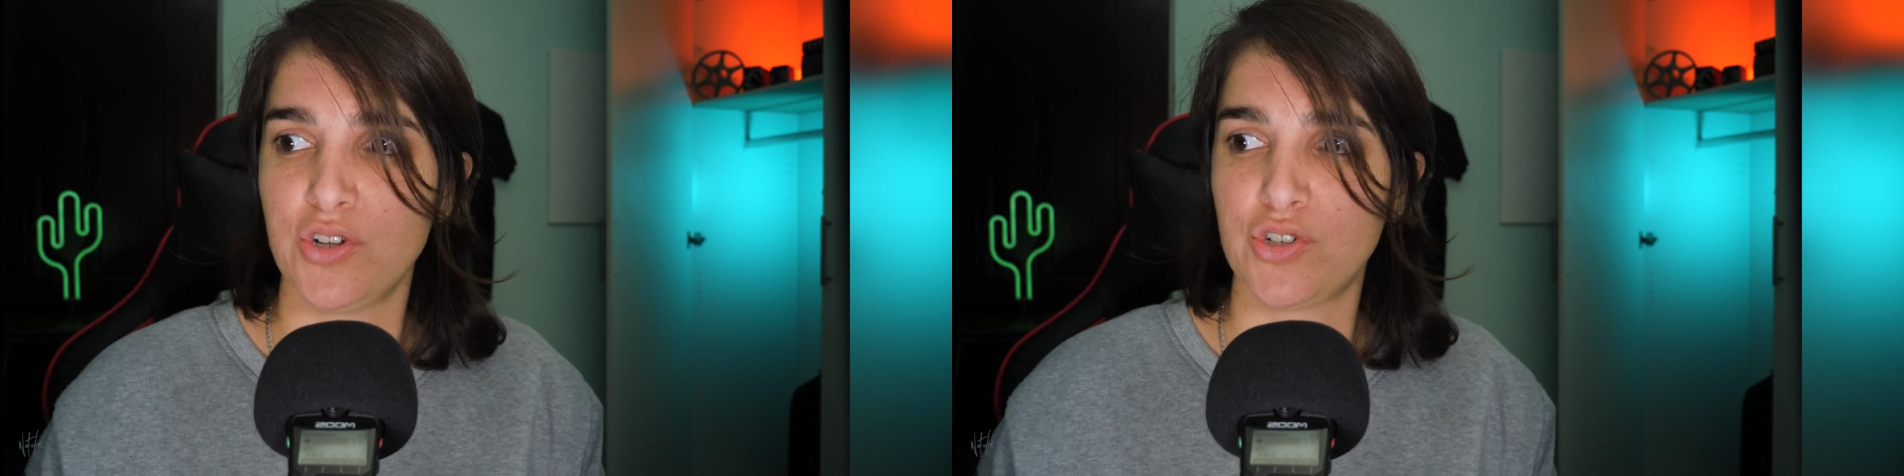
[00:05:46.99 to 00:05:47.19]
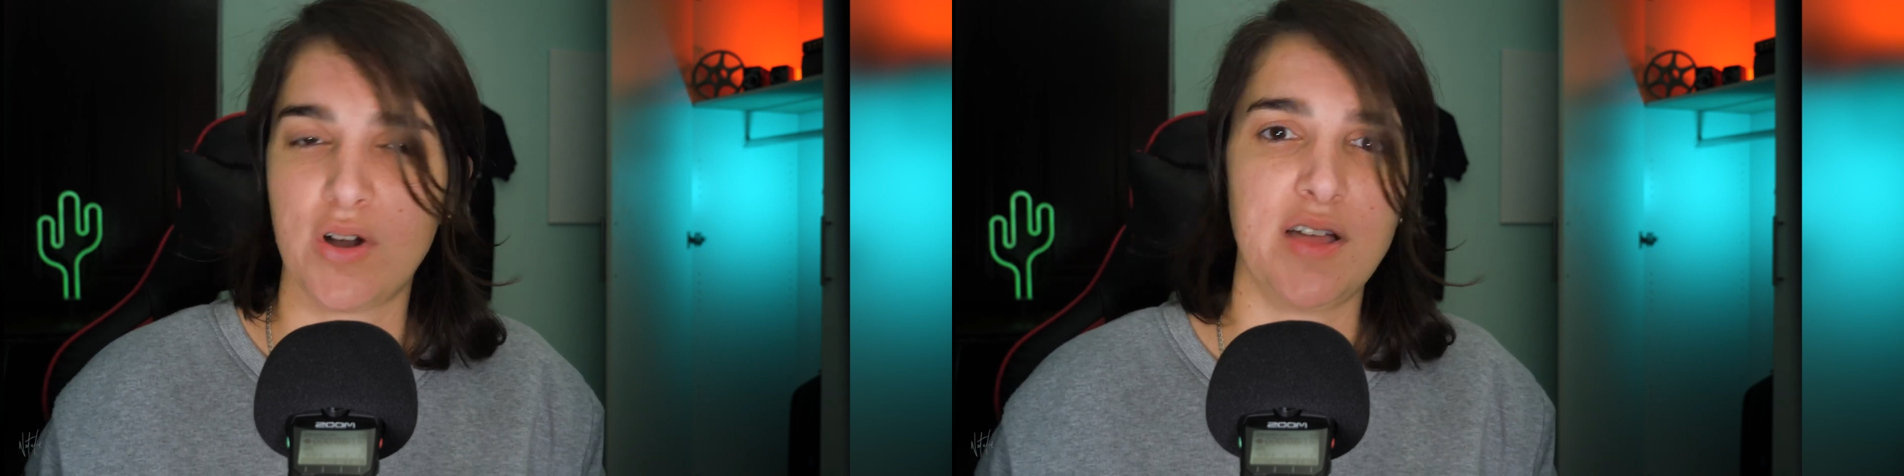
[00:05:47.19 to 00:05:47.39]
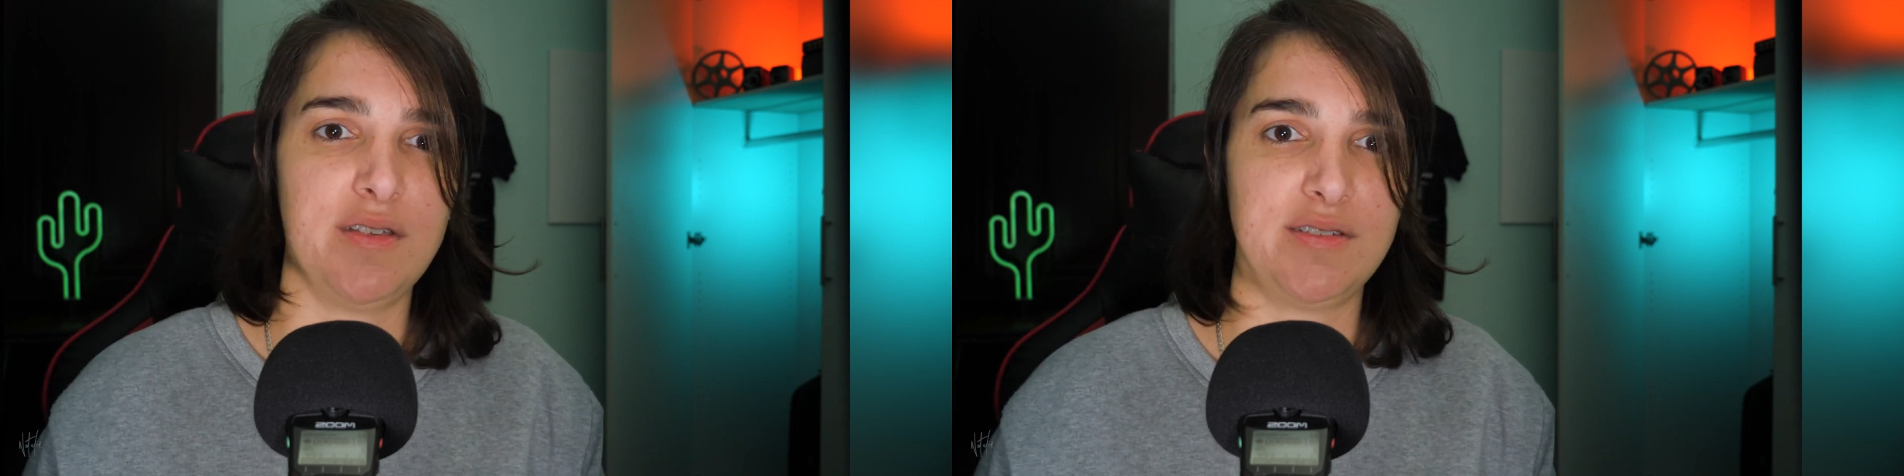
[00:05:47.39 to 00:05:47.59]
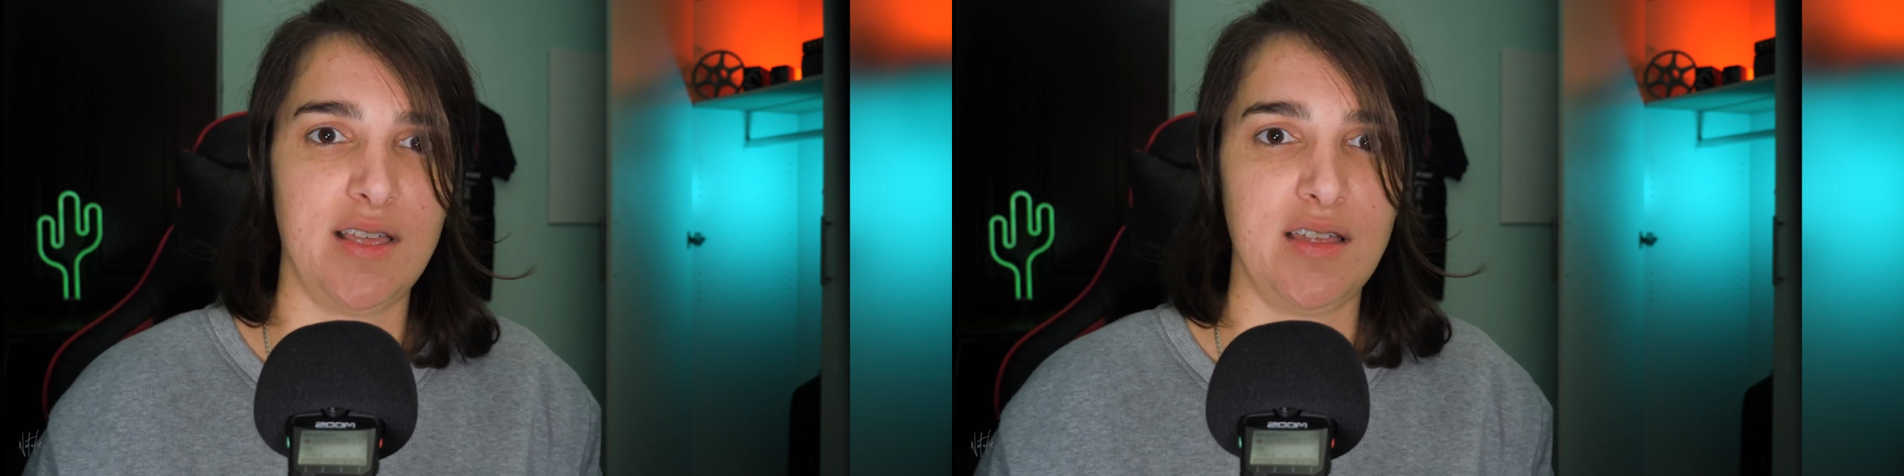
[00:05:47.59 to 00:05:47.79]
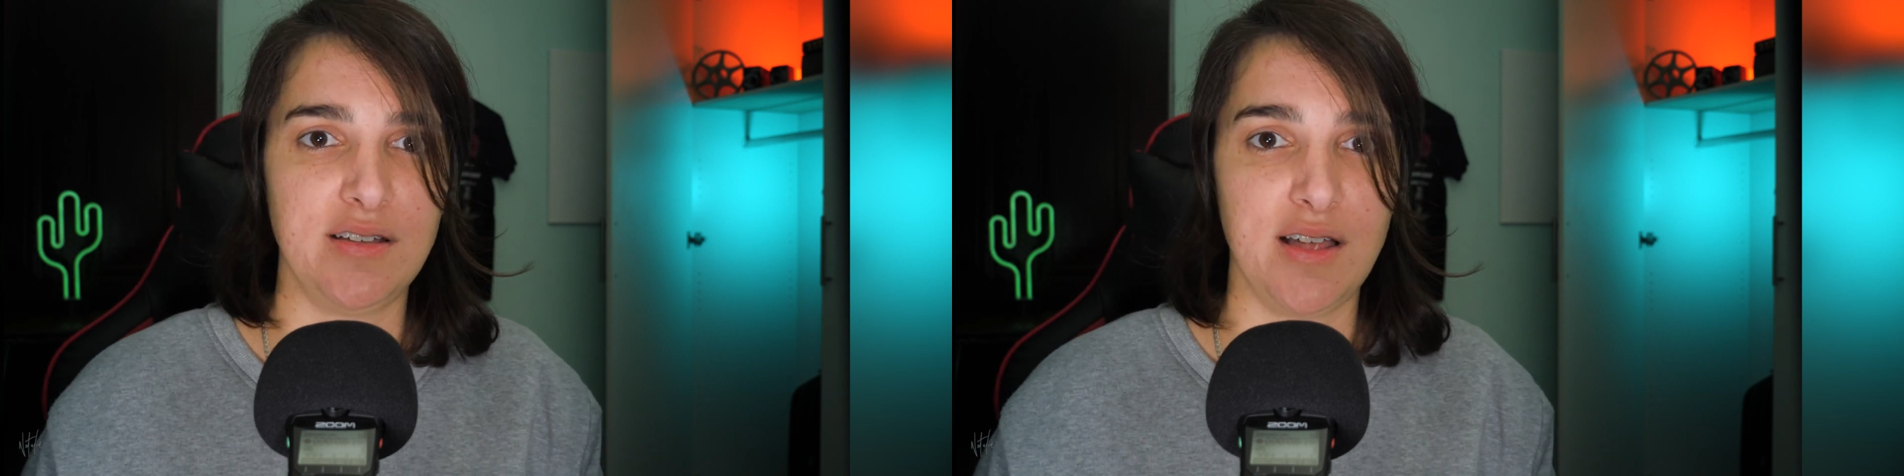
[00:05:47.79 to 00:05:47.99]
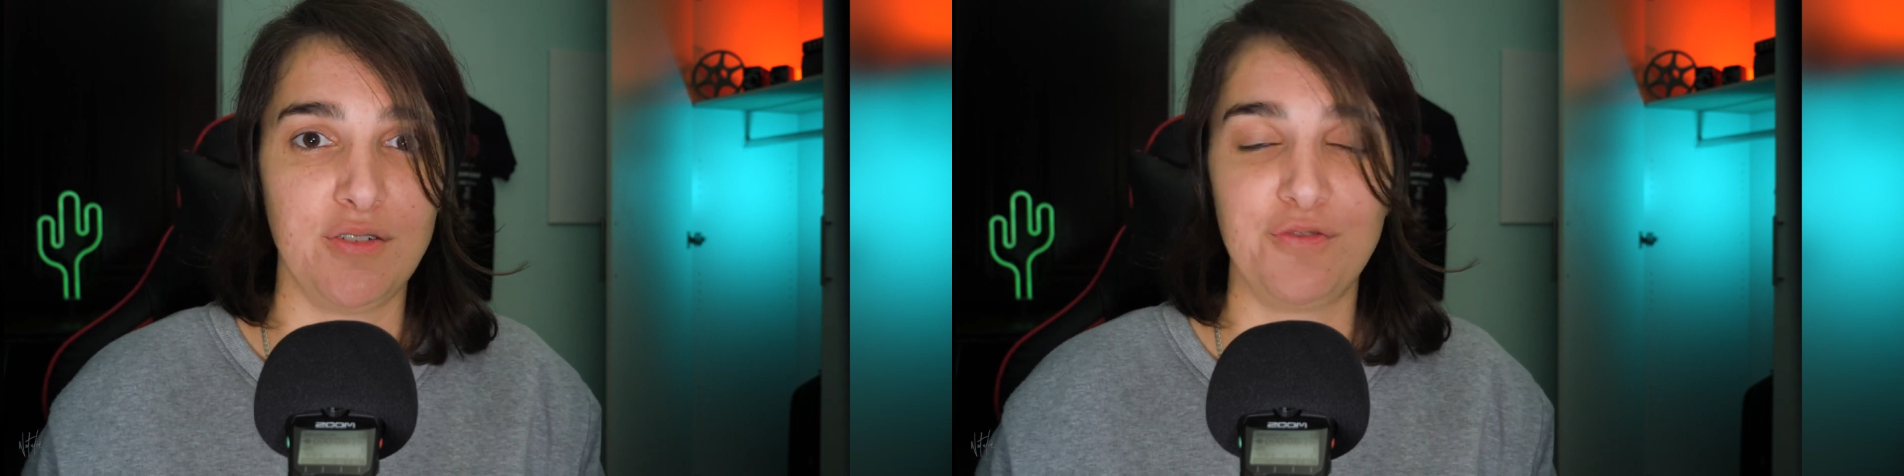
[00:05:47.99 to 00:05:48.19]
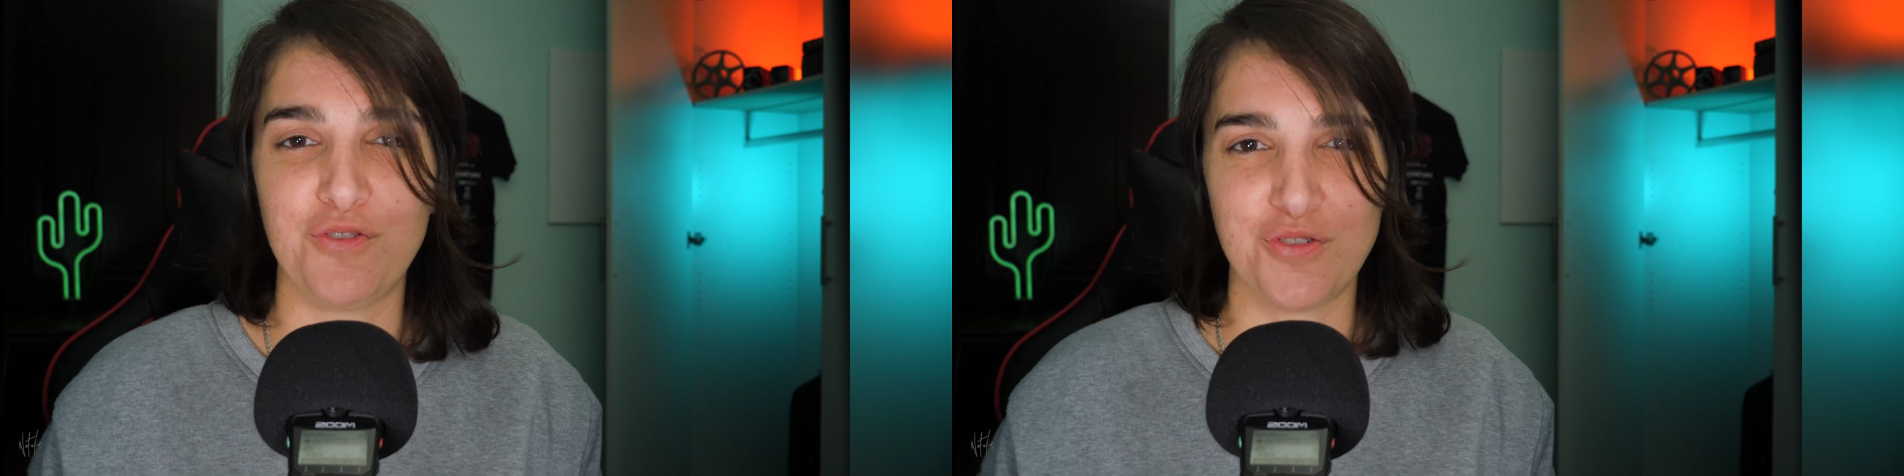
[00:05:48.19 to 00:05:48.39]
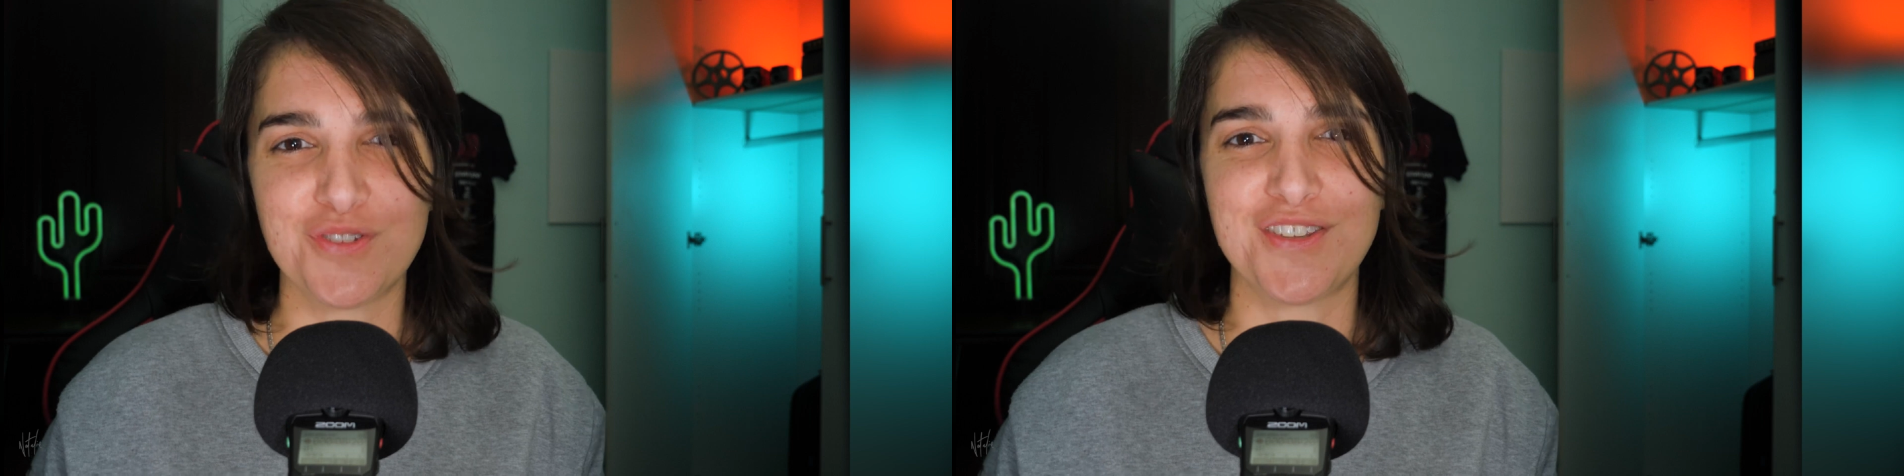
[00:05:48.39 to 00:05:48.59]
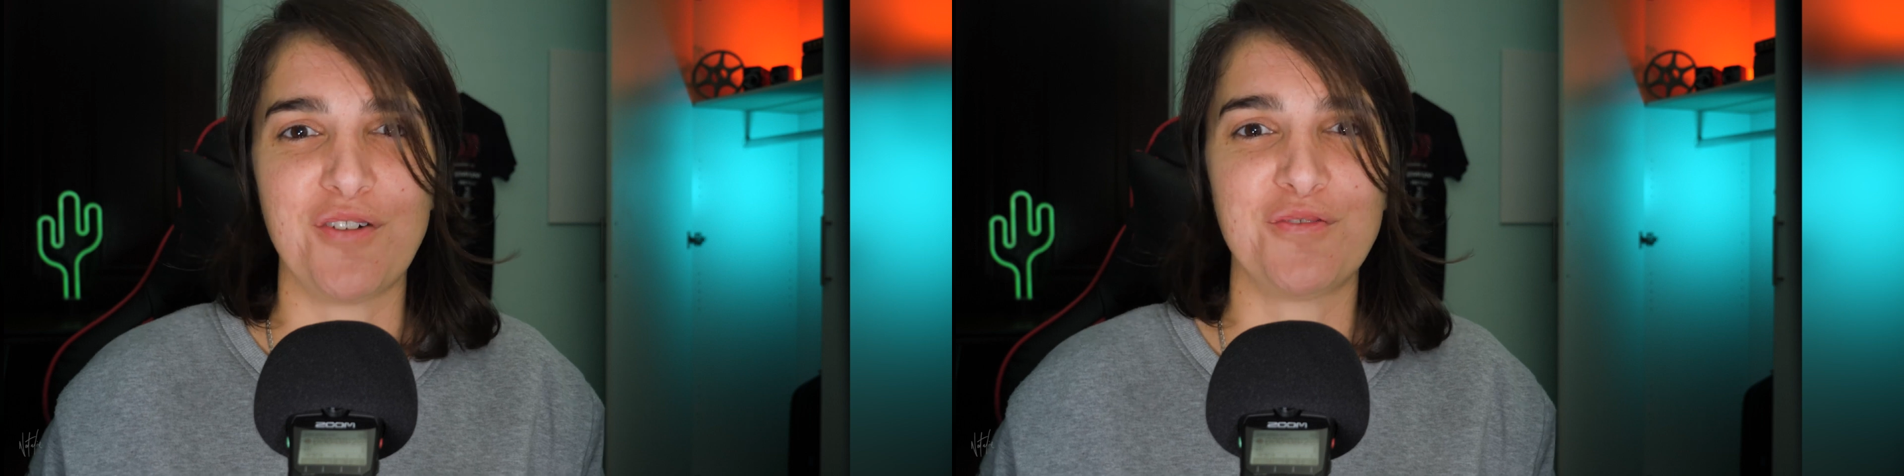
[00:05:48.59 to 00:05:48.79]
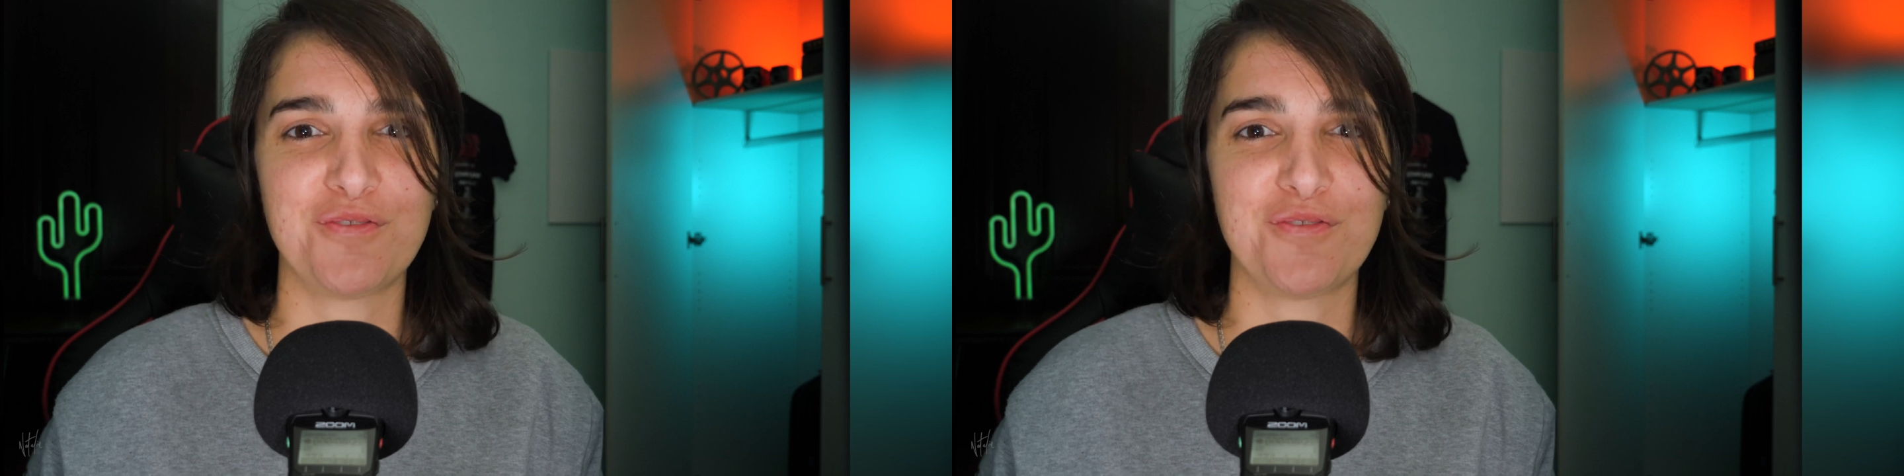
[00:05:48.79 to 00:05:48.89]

try this edit out for yourself.